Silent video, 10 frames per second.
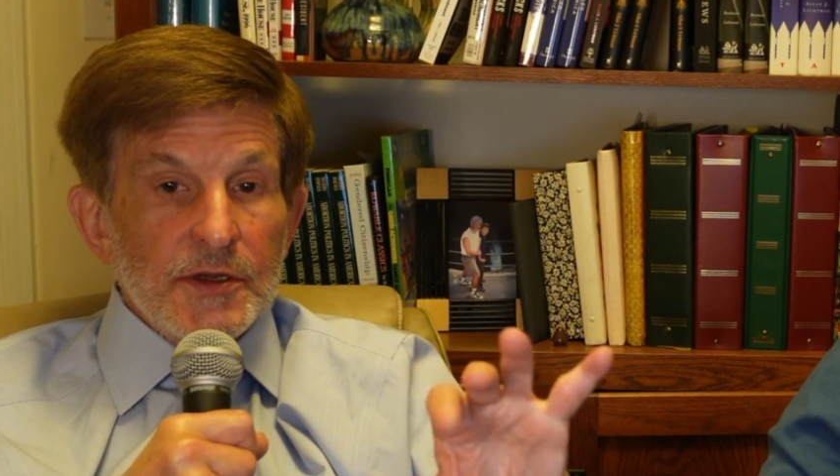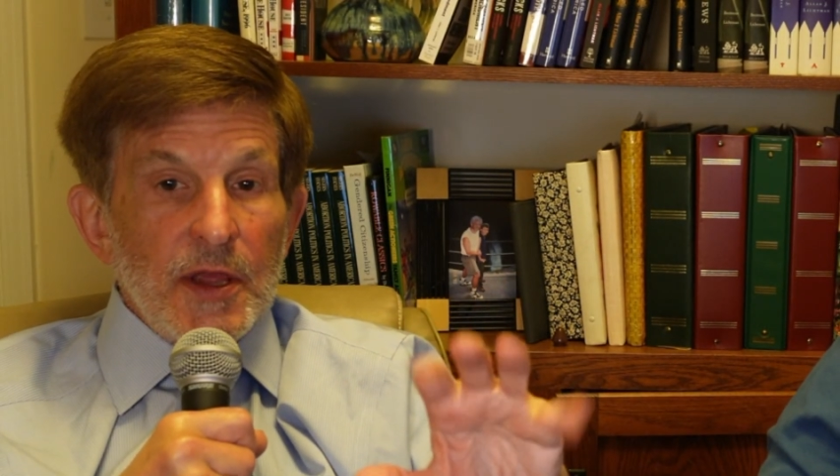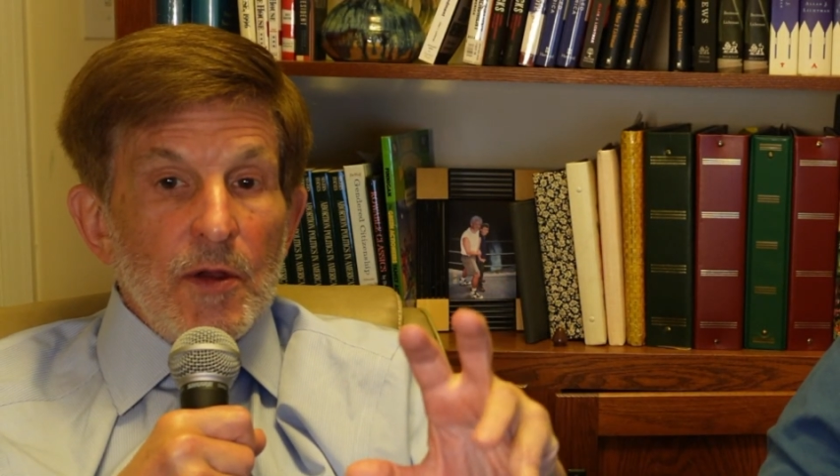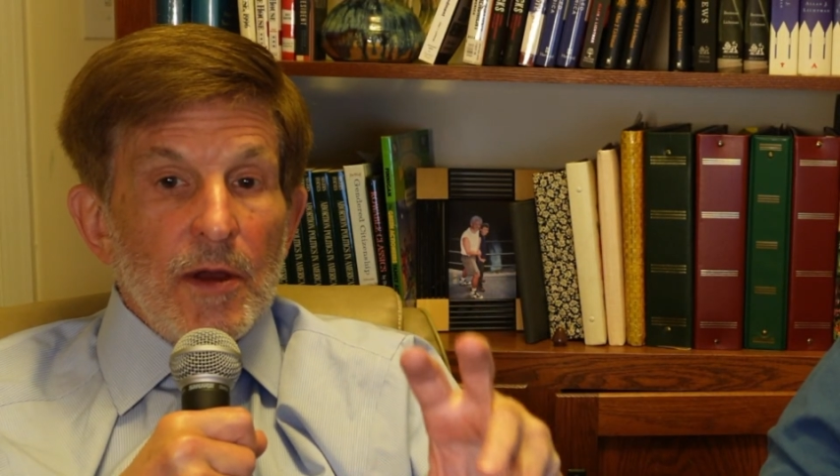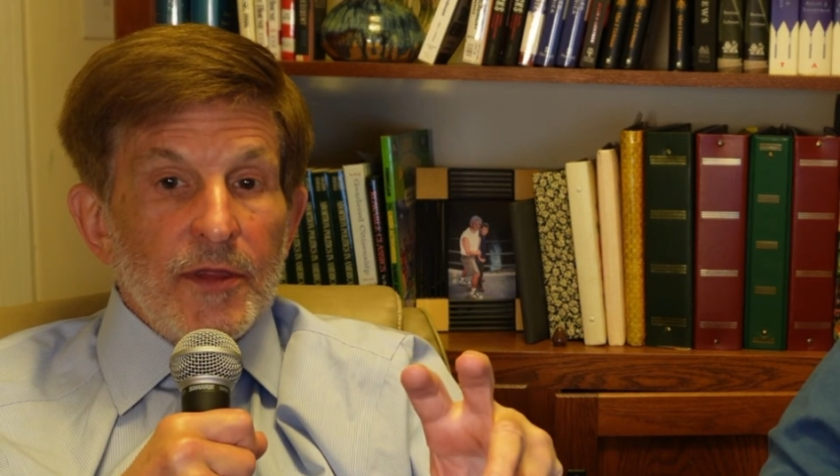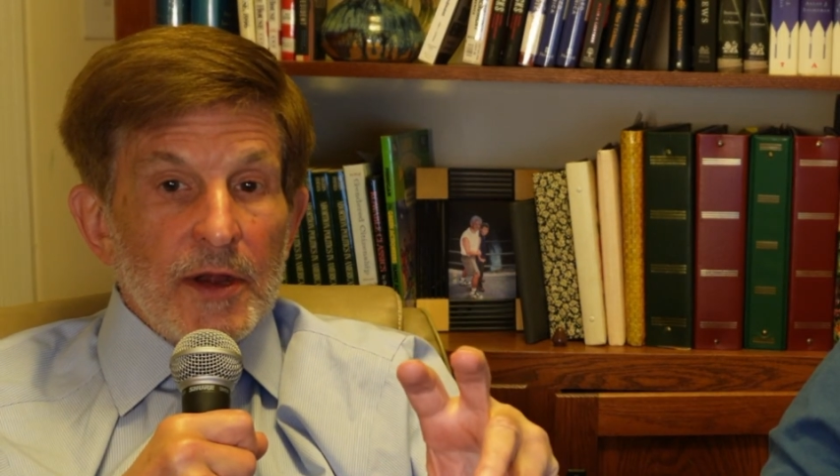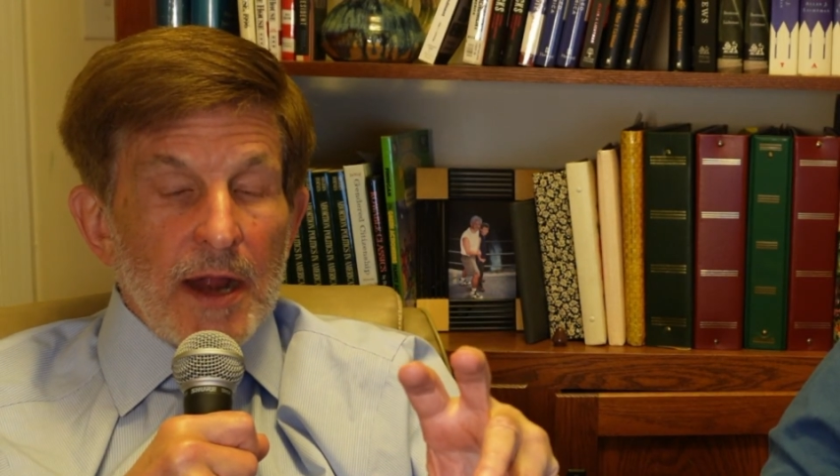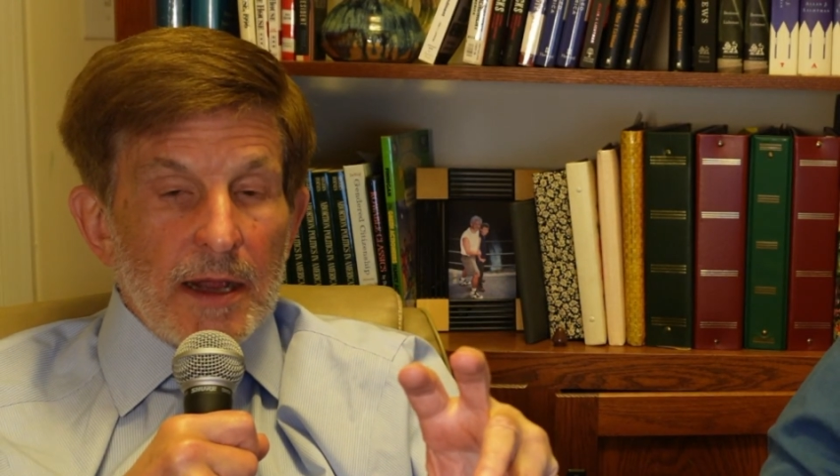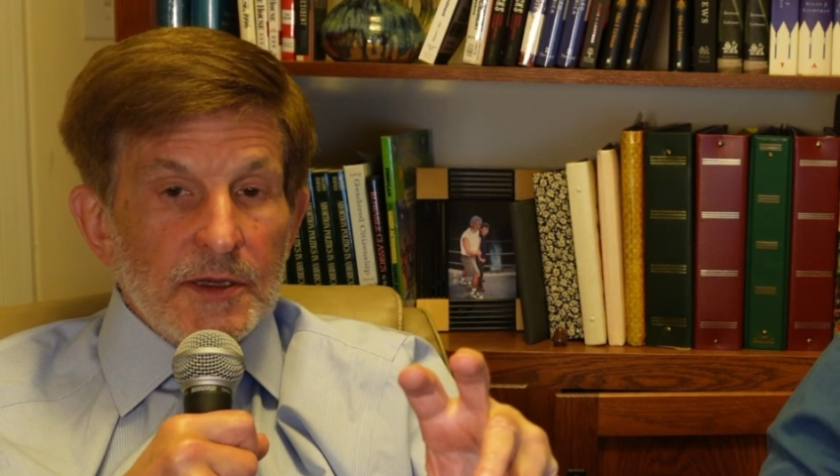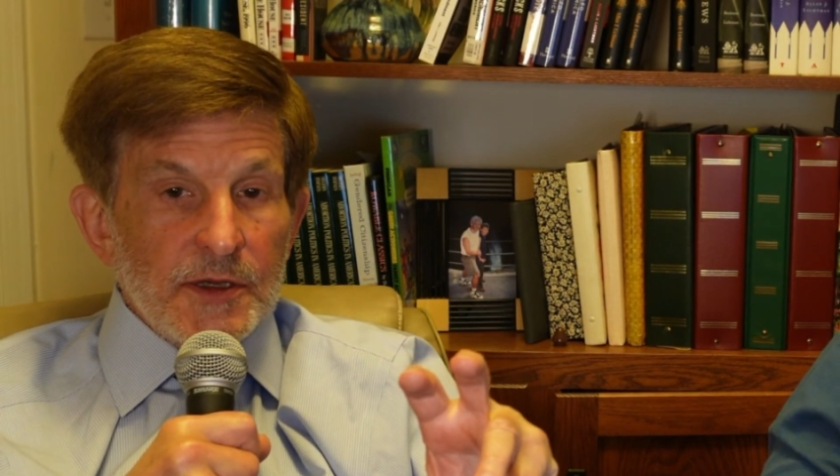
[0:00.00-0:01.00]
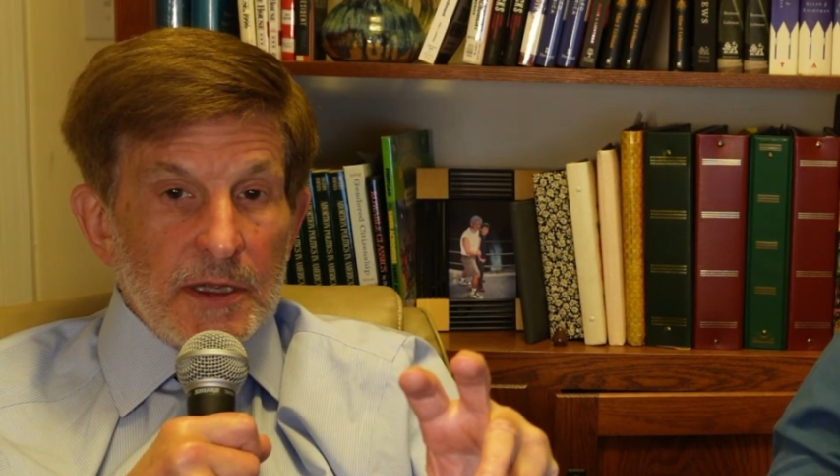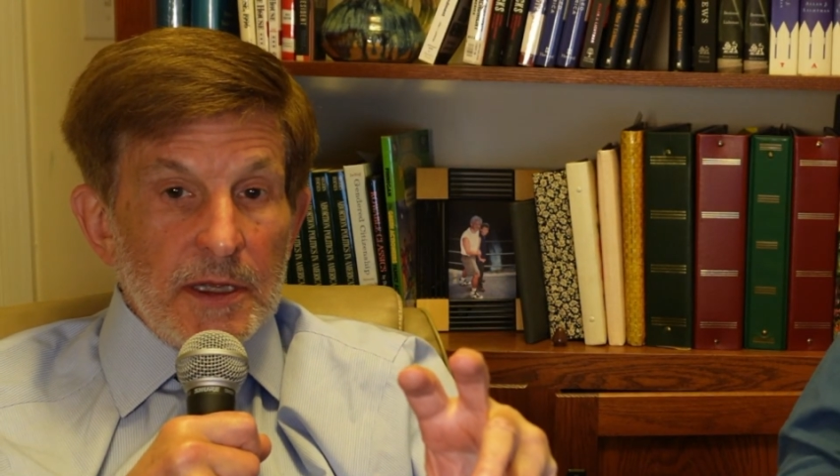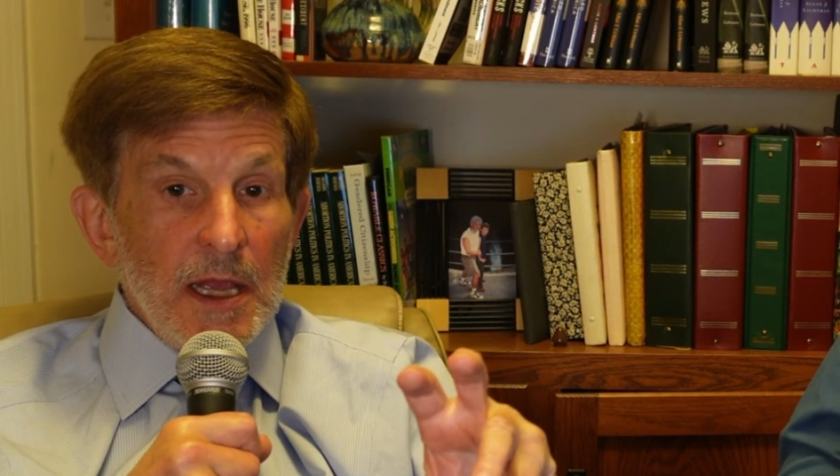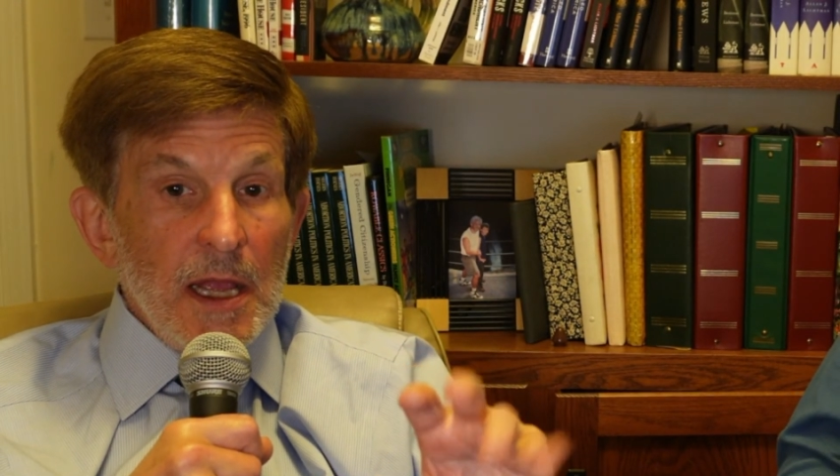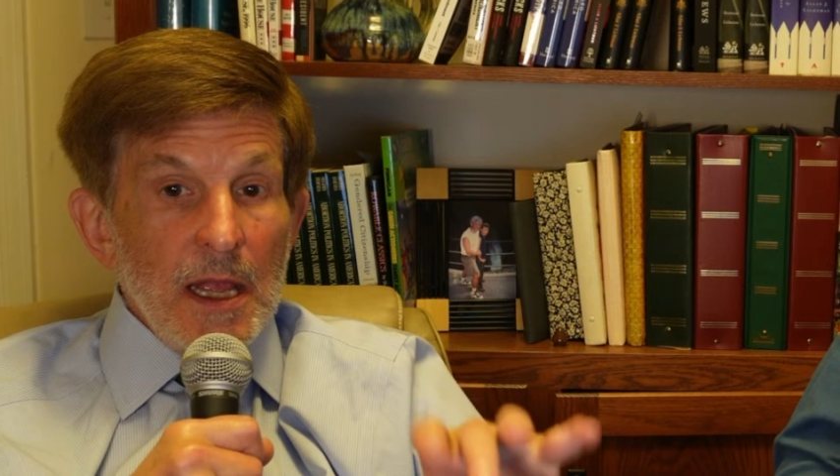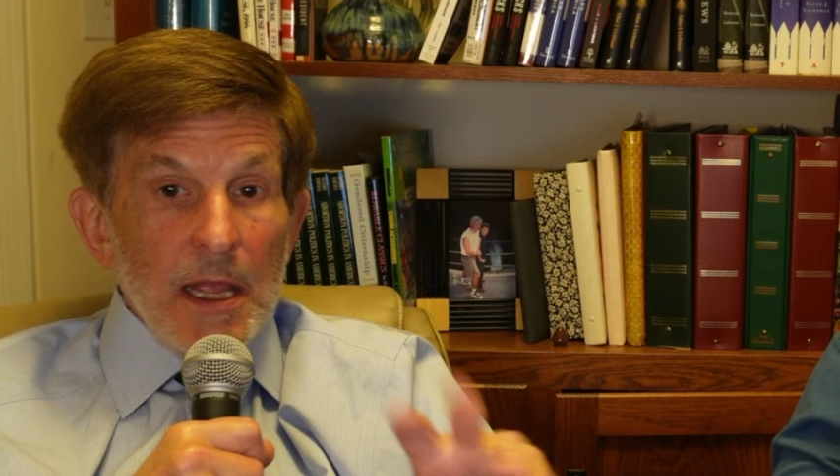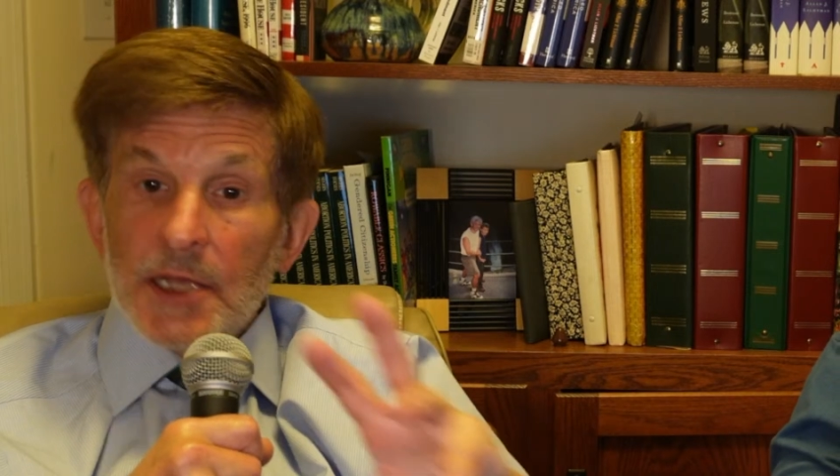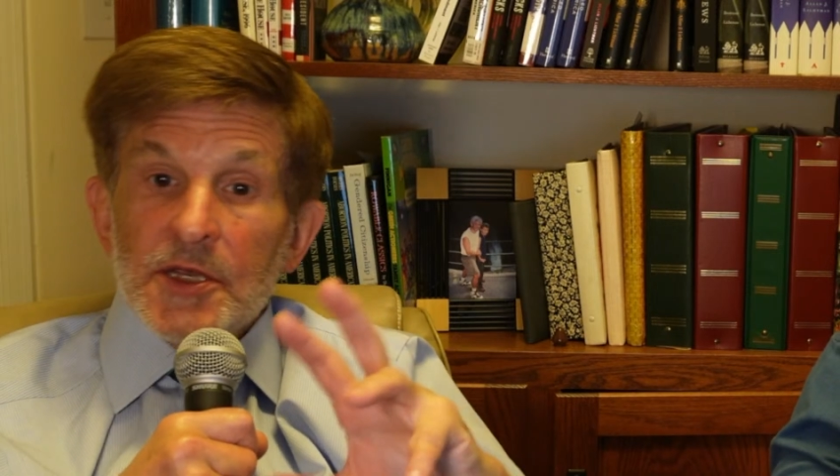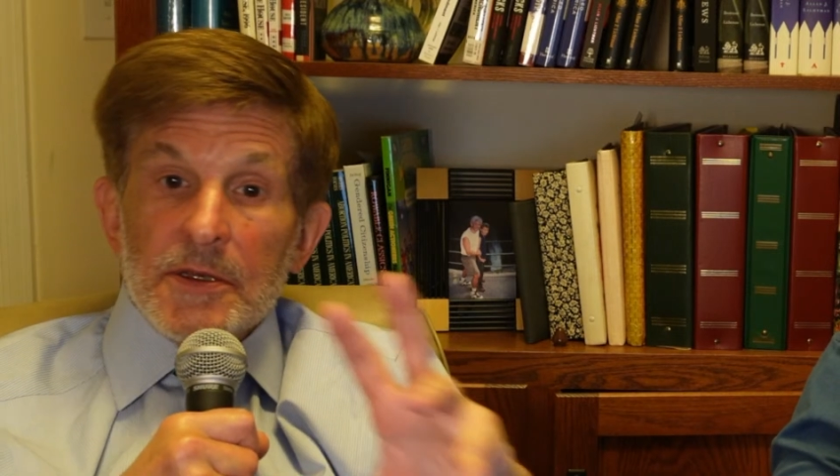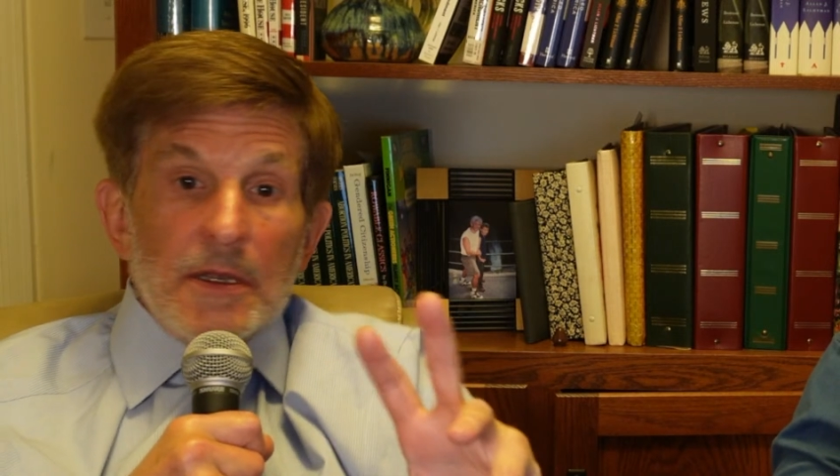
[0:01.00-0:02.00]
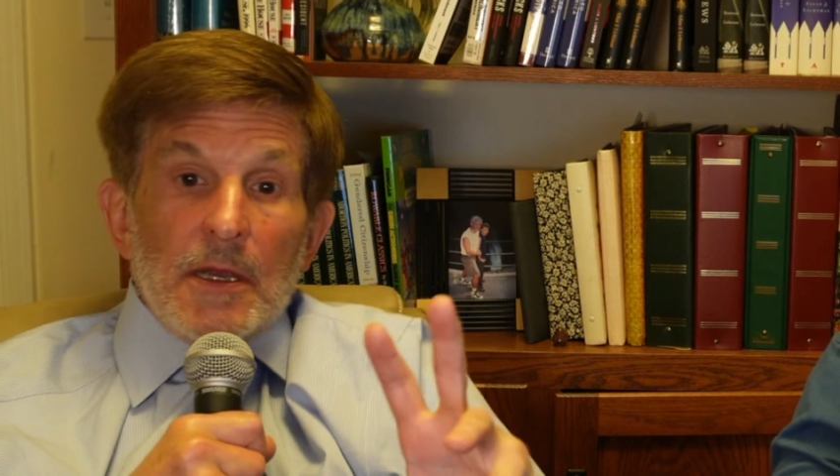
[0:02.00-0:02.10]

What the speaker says: the orthodoxy is